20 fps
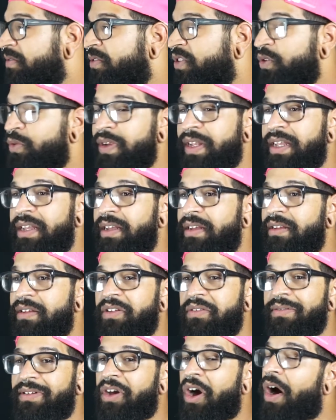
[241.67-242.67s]
doing
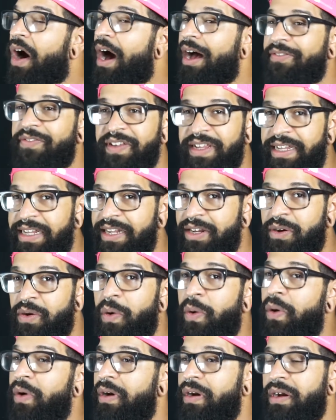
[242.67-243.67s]
coffee
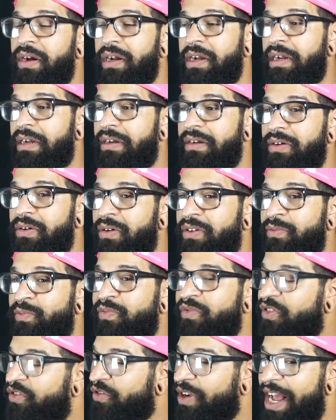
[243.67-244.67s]
or, or
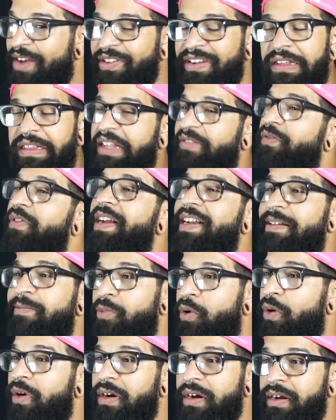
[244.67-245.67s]
driving delivery
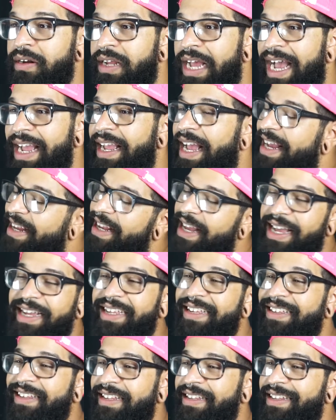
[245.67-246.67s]
anymore. I, I,
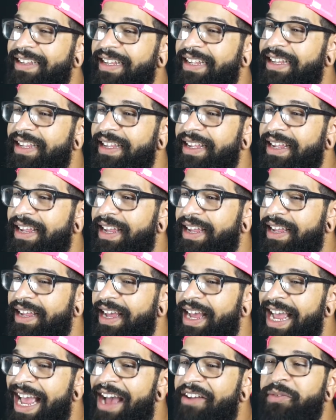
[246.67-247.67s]
I,
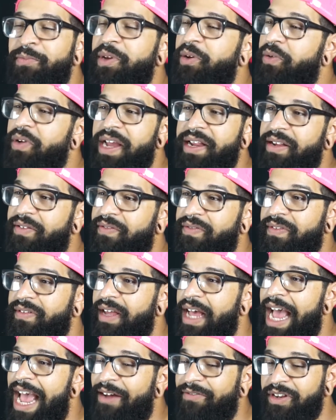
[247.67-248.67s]
I have to be creative.
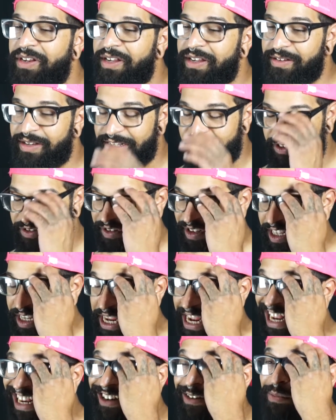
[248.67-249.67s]
I have to
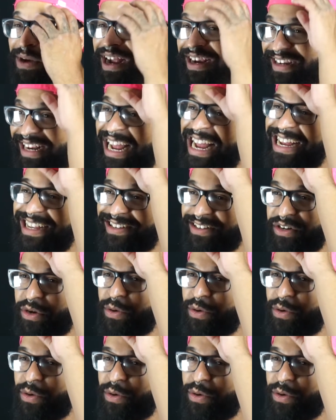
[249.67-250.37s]
end my days